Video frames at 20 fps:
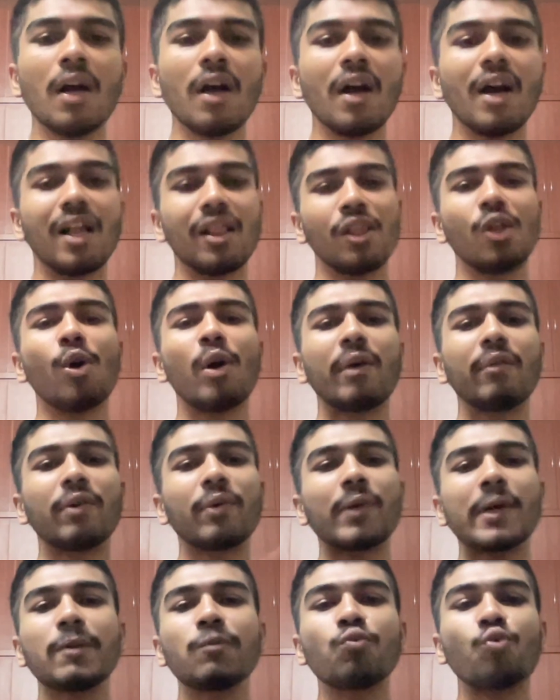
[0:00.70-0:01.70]
Hello
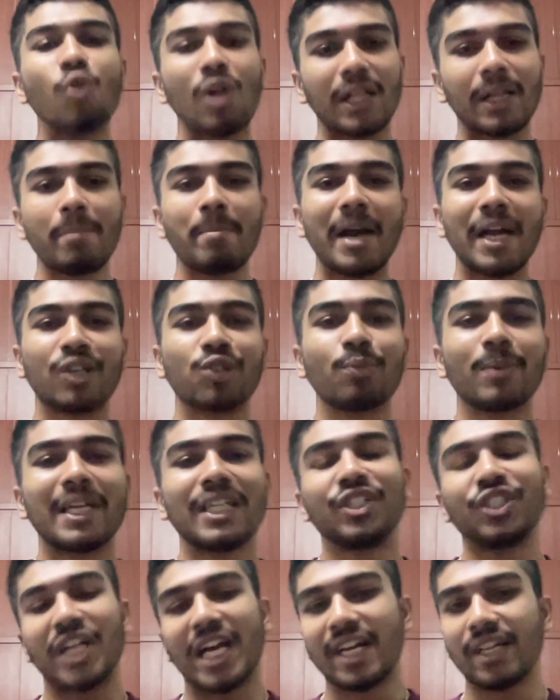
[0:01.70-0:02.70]
everyone, welcome back to my
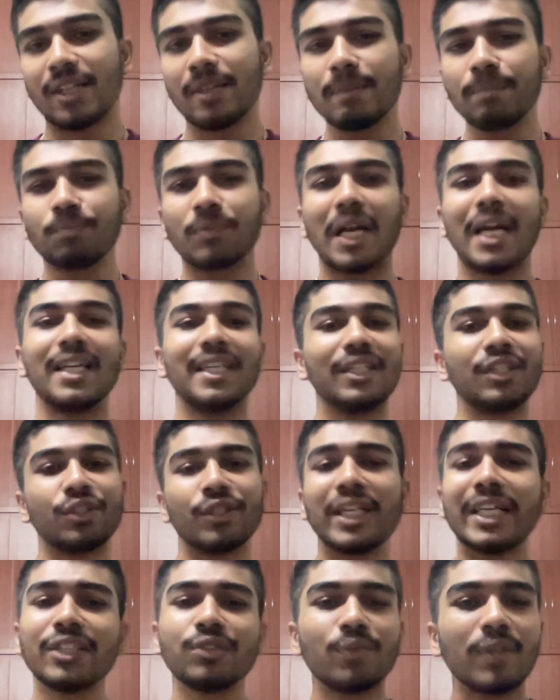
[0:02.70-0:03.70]
channel, and in
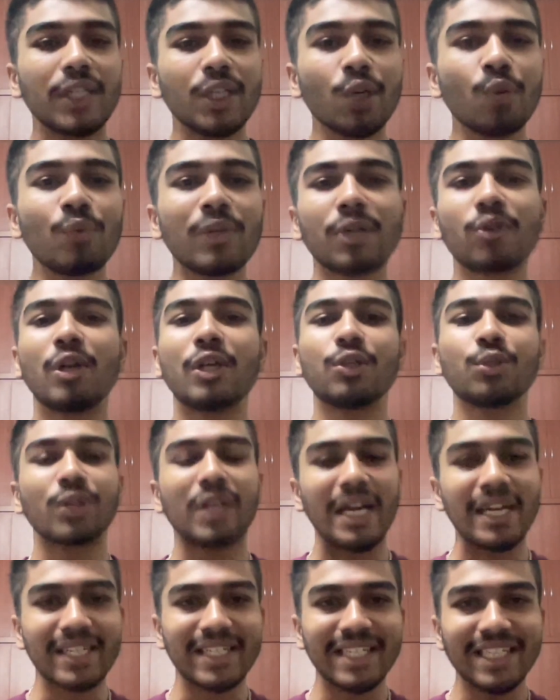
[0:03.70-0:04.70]
today's video we're going to
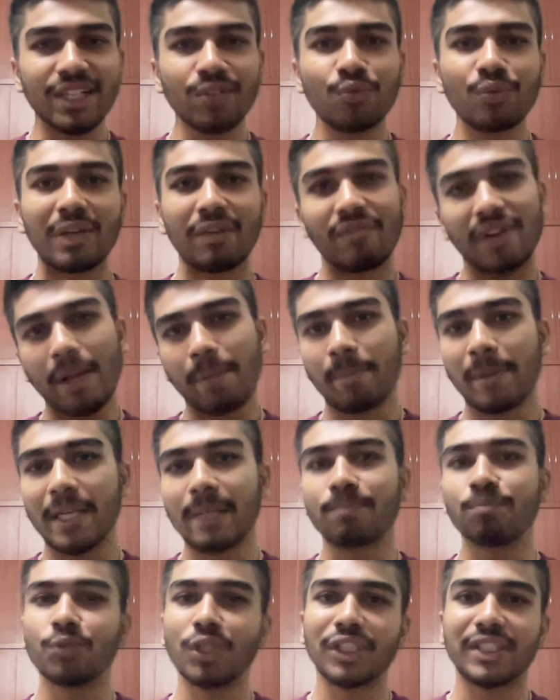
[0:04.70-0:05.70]
continue
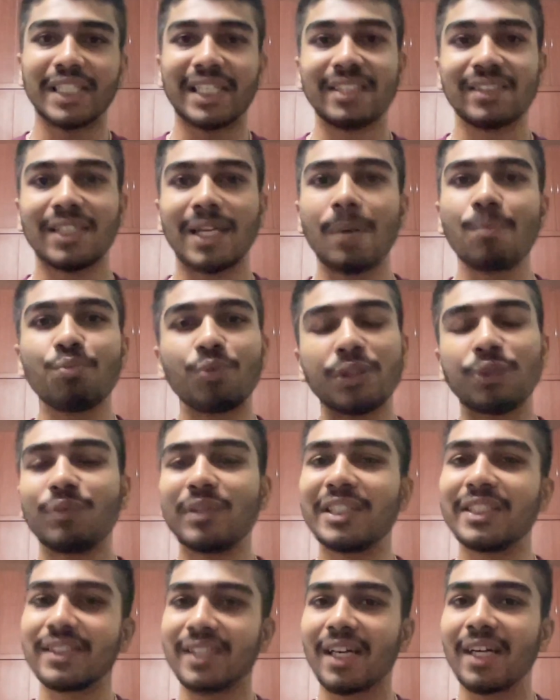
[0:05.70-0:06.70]
developing the chess app which we
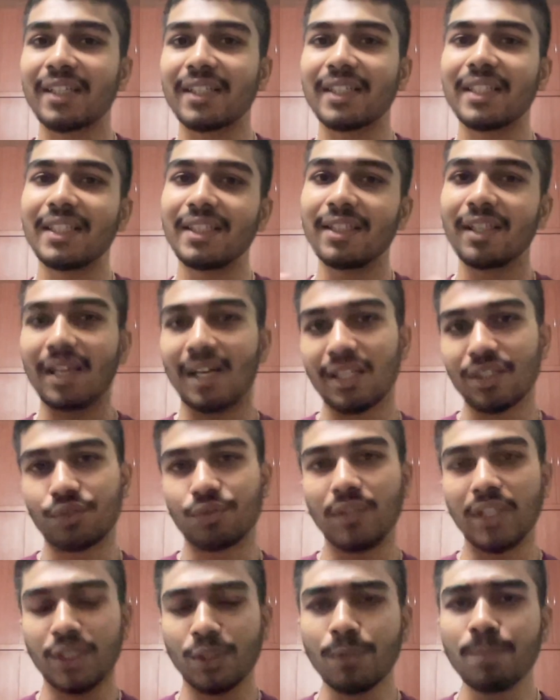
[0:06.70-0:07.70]
started in the last
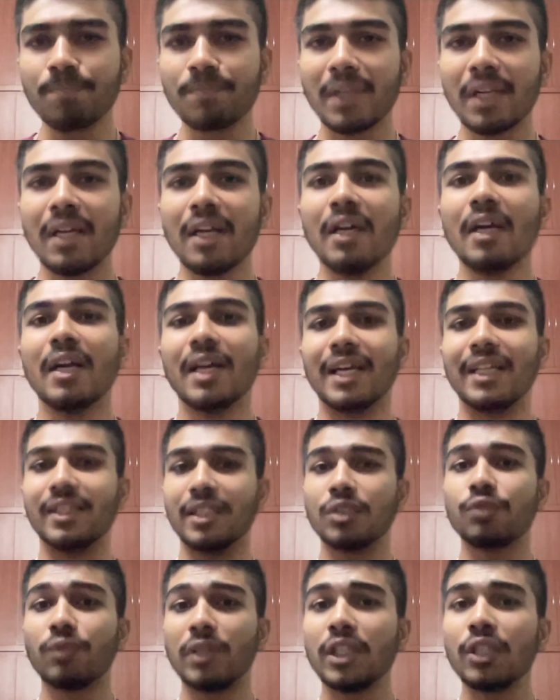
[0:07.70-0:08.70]
video. In
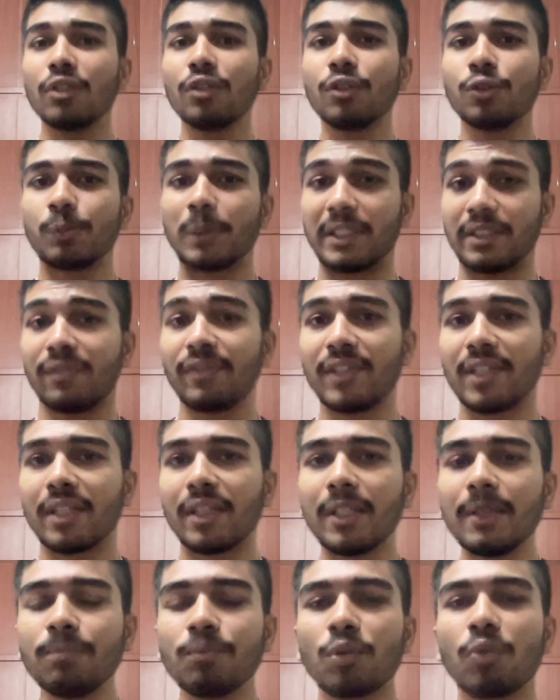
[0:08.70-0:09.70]
this video
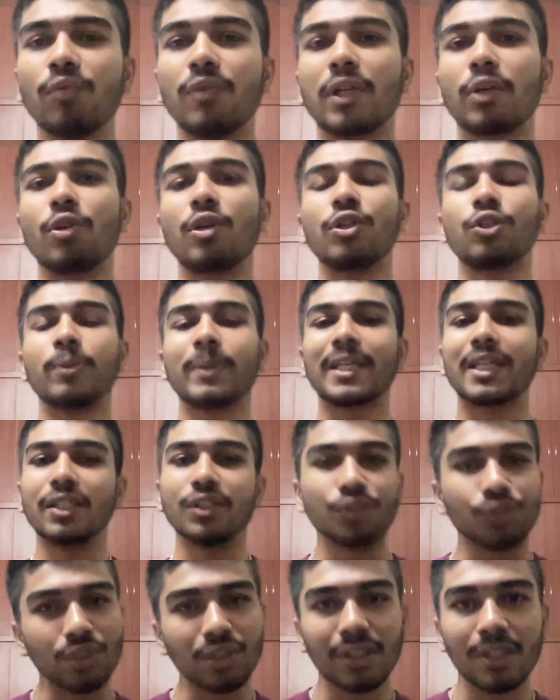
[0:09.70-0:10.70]
specifically, we're going to be
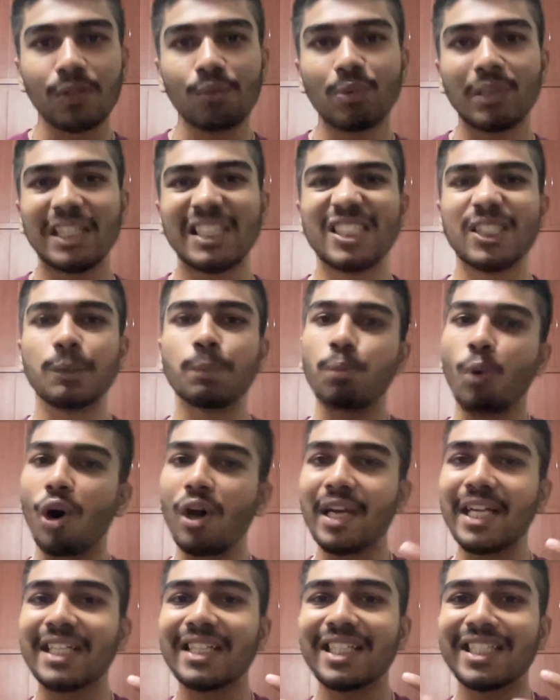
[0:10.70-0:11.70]
concerned with
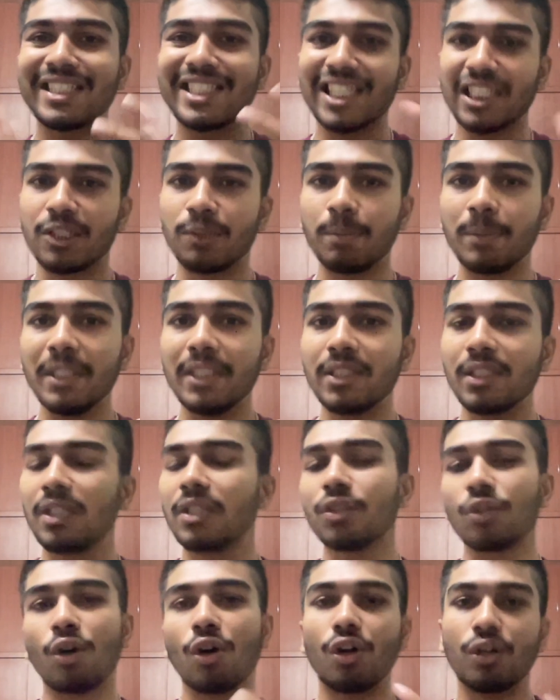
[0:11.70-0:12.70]
spawning the chess
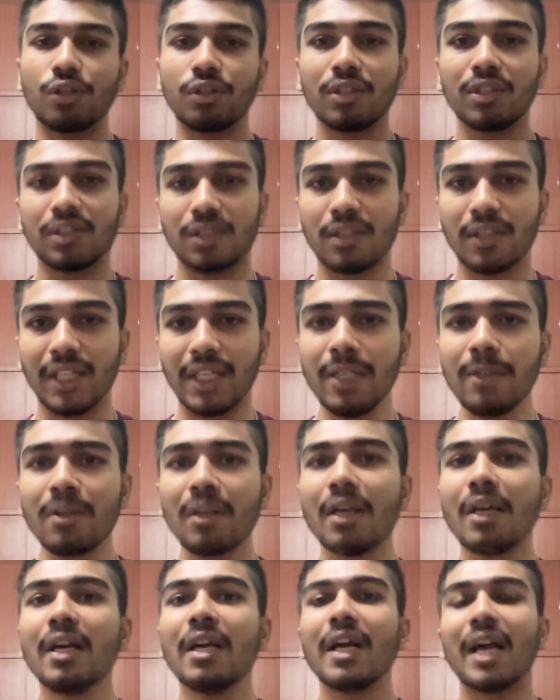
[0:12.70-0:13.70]
pieces onto the screen,
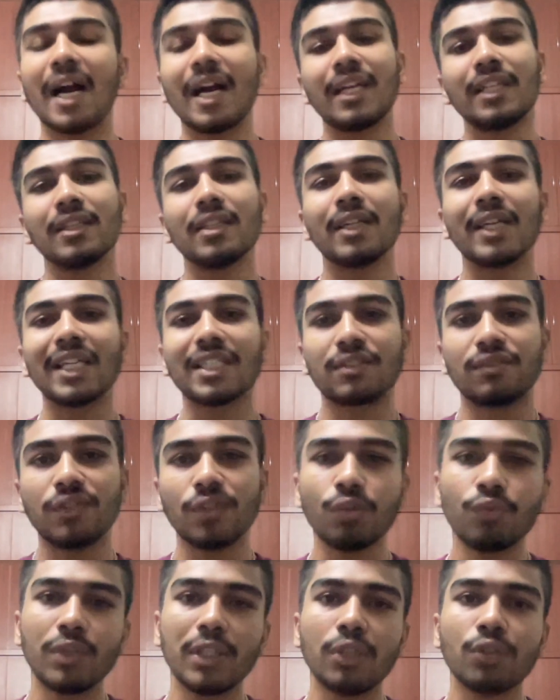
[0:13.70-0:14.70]
and in the next
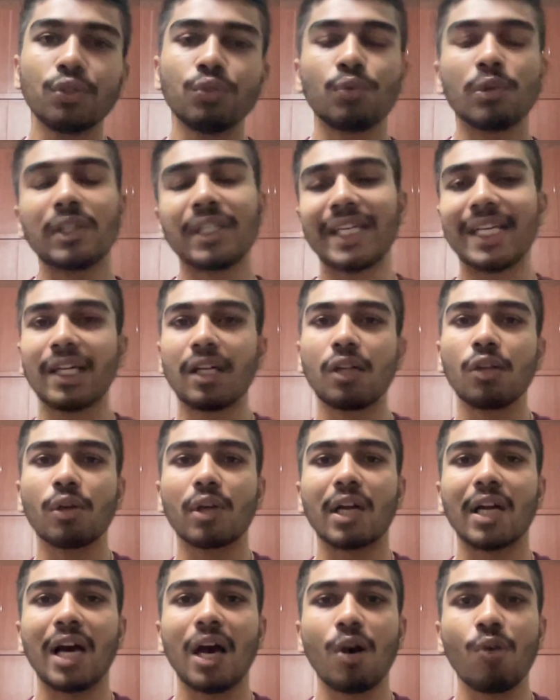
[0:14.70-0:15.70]
few videos we'll take a
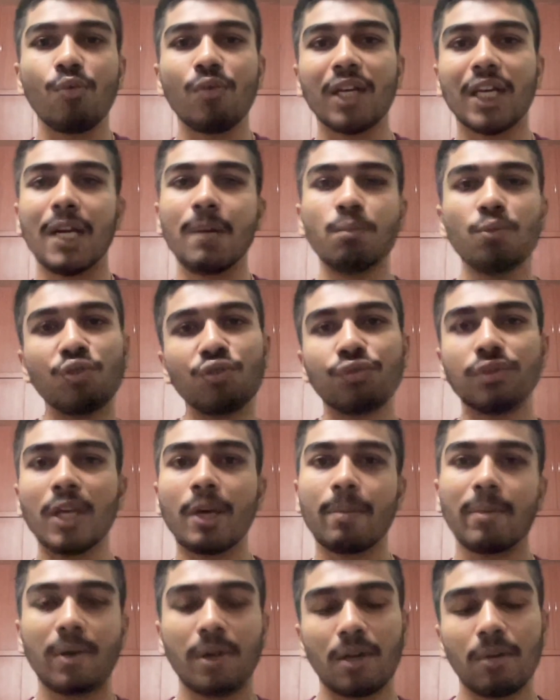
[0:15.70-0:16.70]
look at how we can move
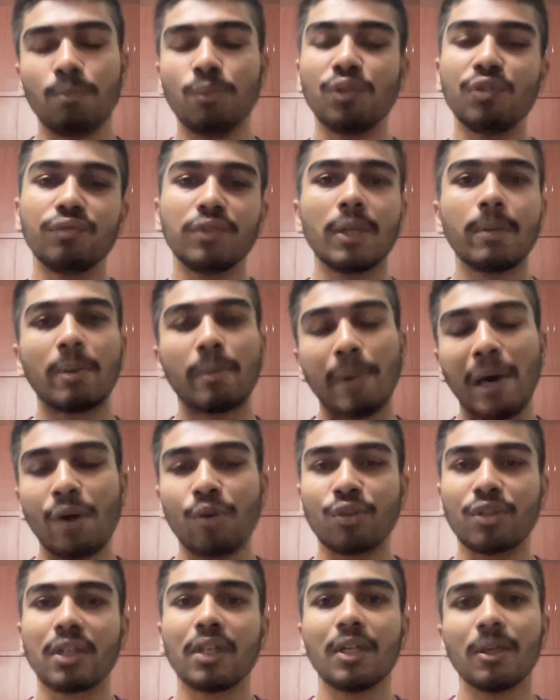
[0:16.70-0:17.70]
them
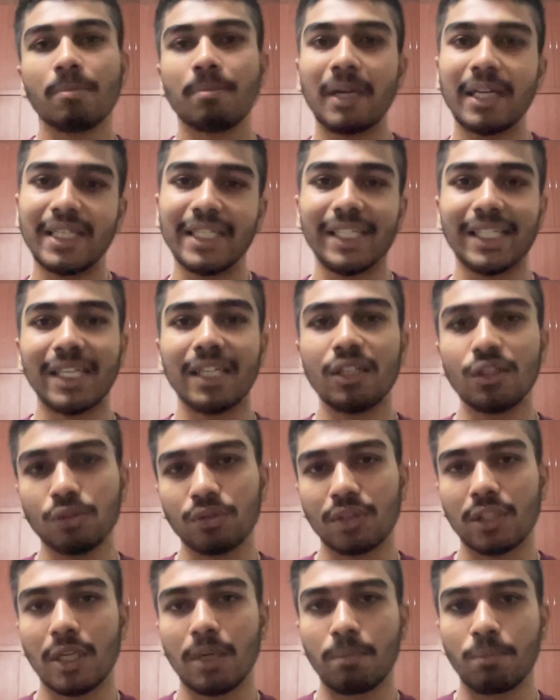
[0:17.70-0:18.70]
about by taking
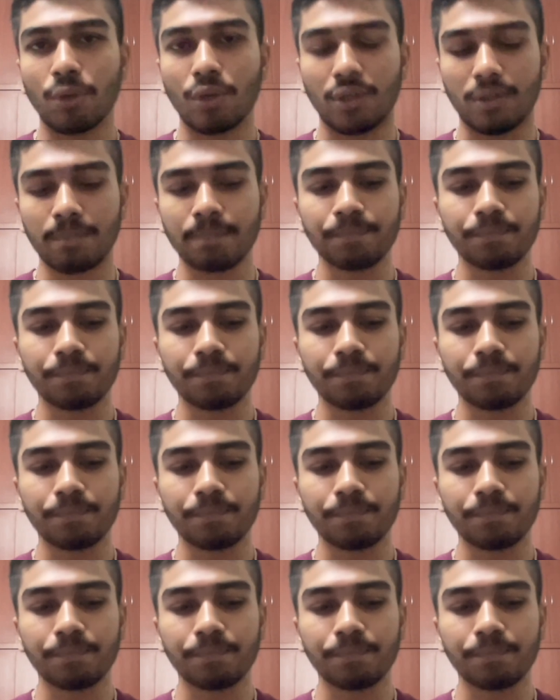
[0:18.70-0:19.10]
user input.